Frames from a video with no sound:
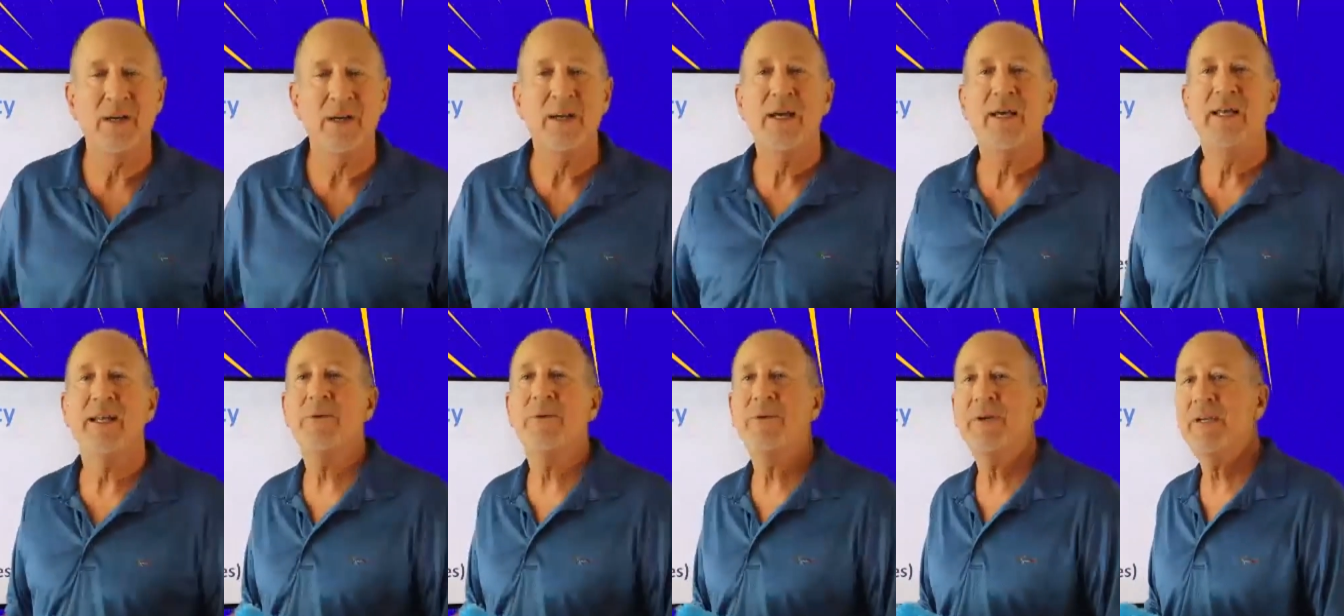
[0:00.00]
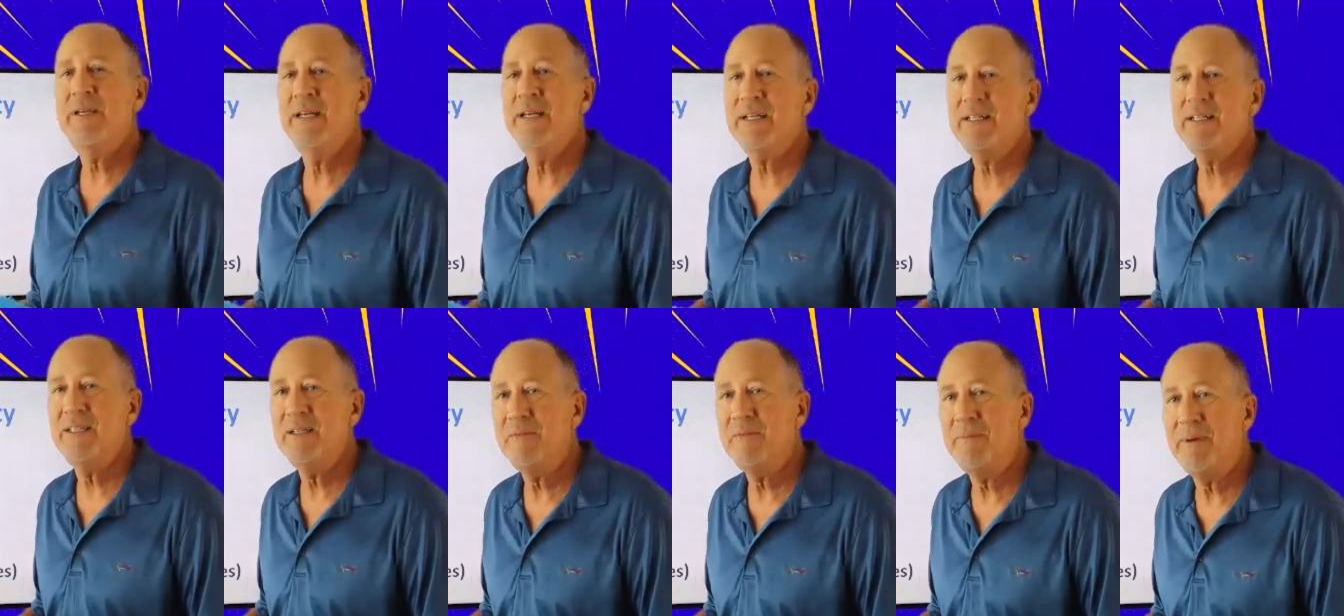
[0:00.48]
And then we
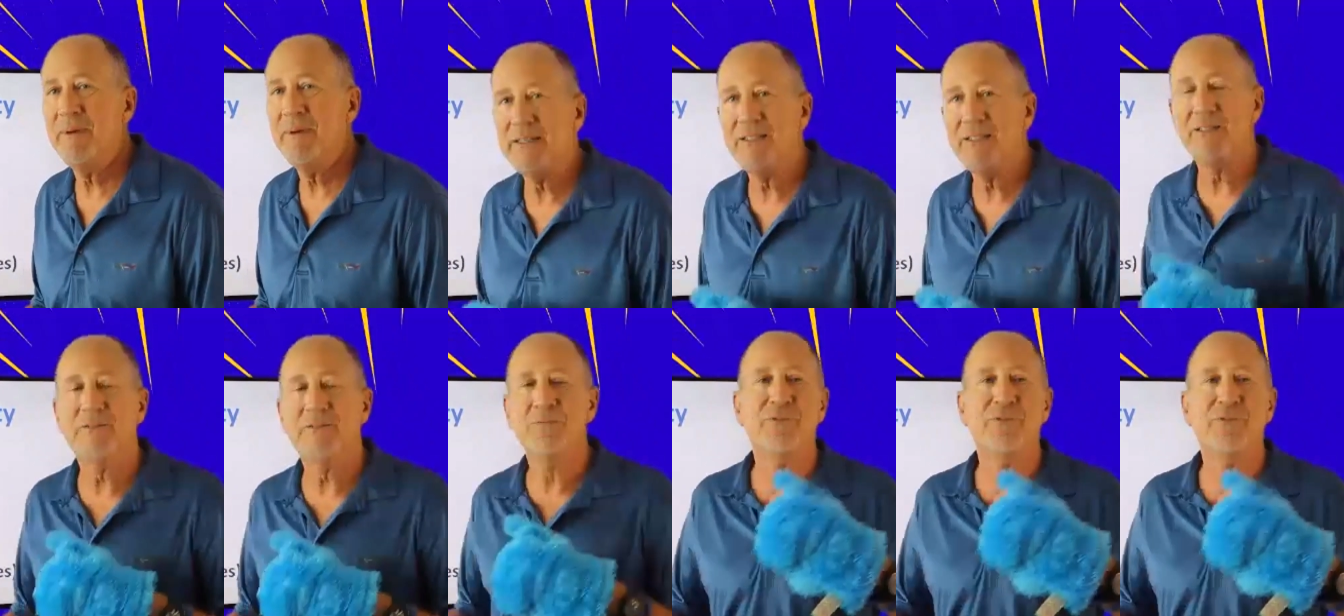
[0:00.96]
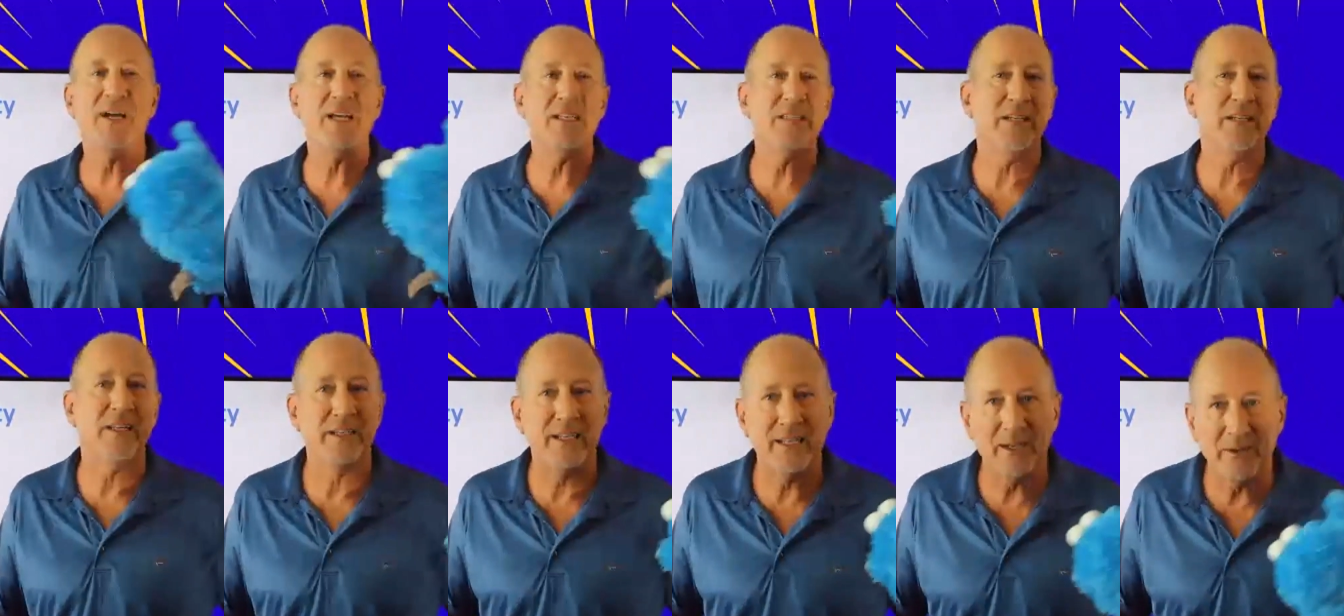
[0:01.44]
connected about the
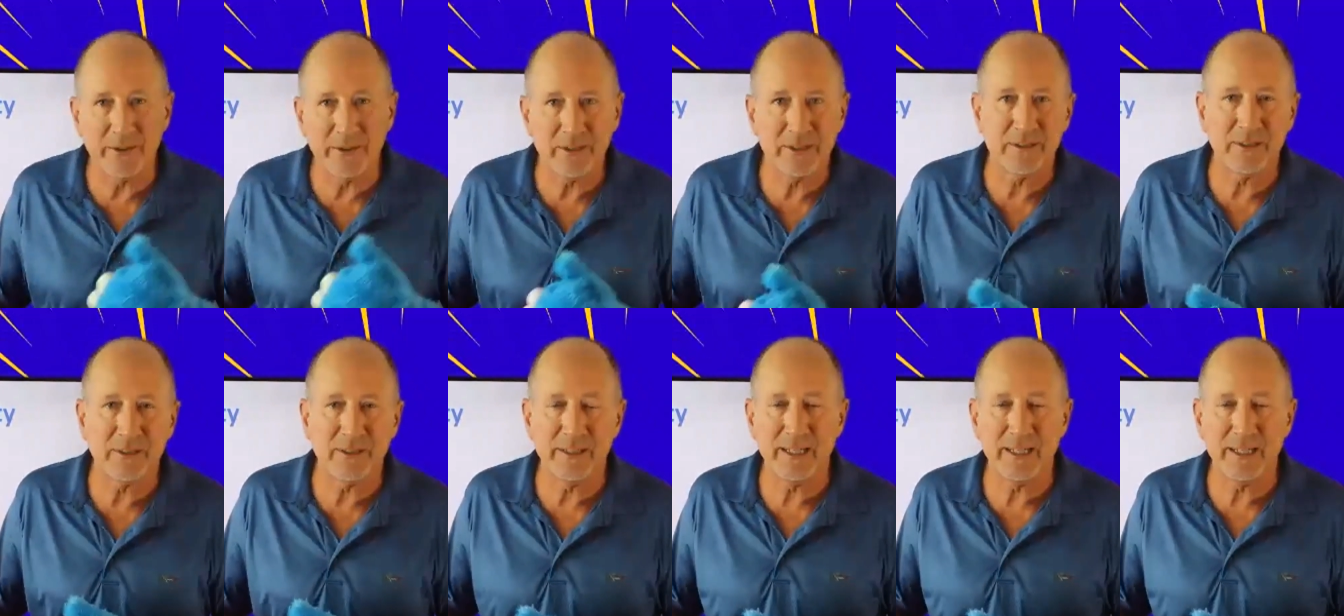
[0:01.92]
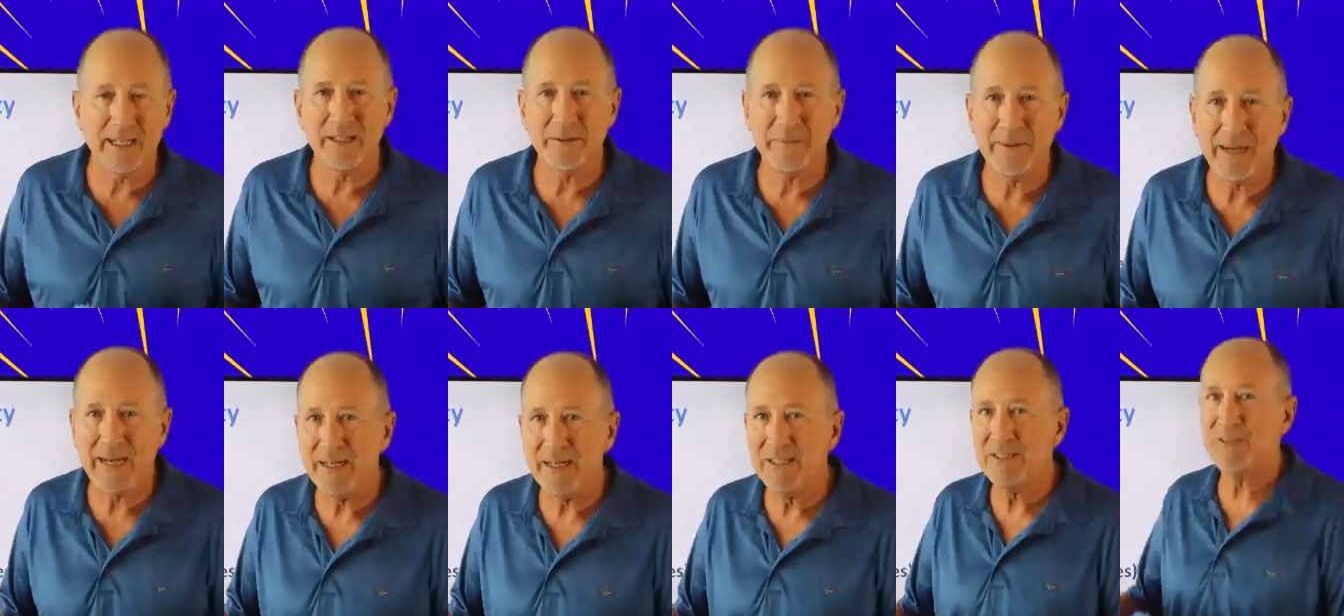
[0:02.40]
president. Then we connected
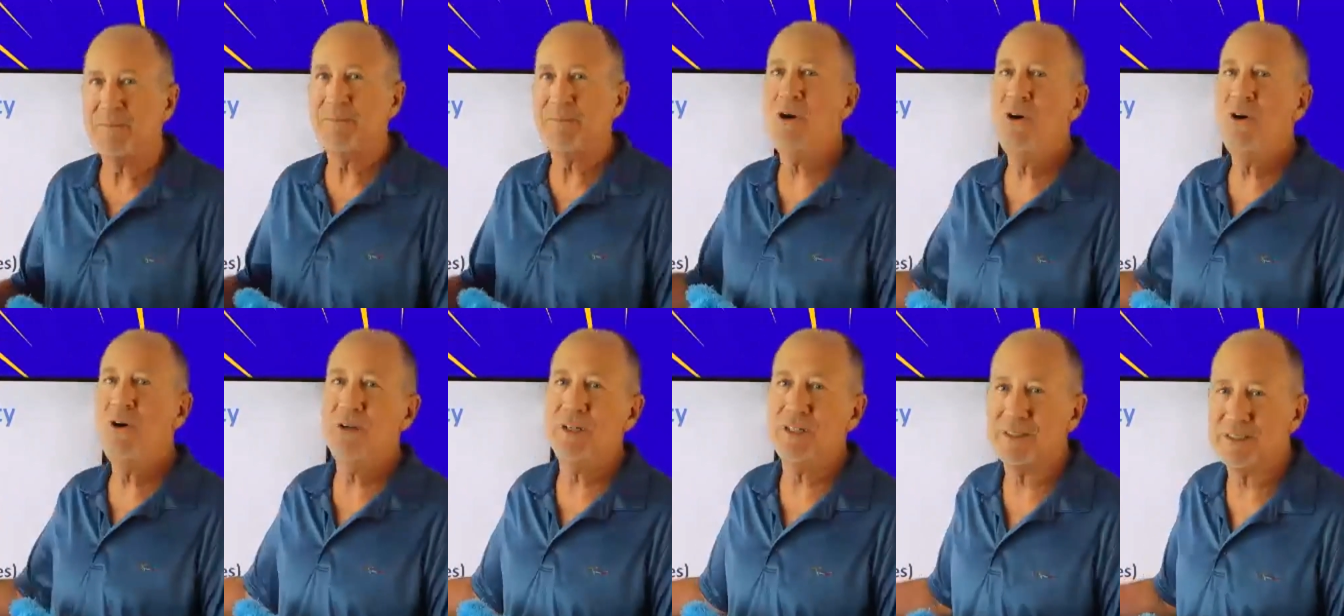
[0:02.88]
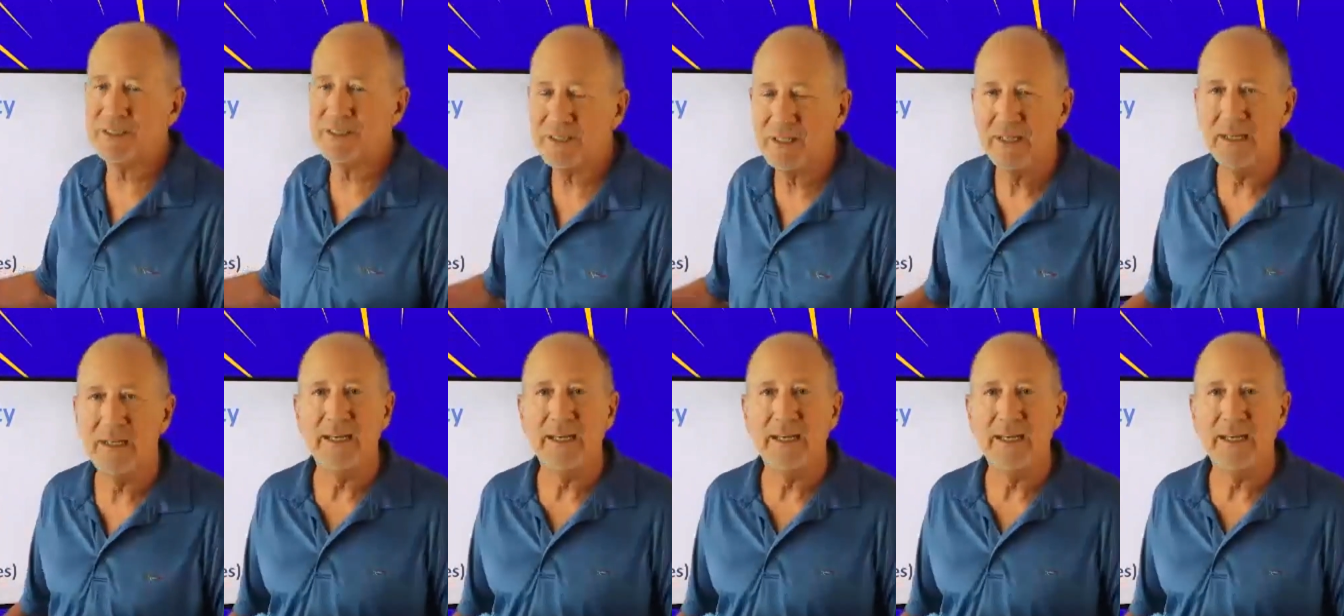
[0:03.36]
about his opponents.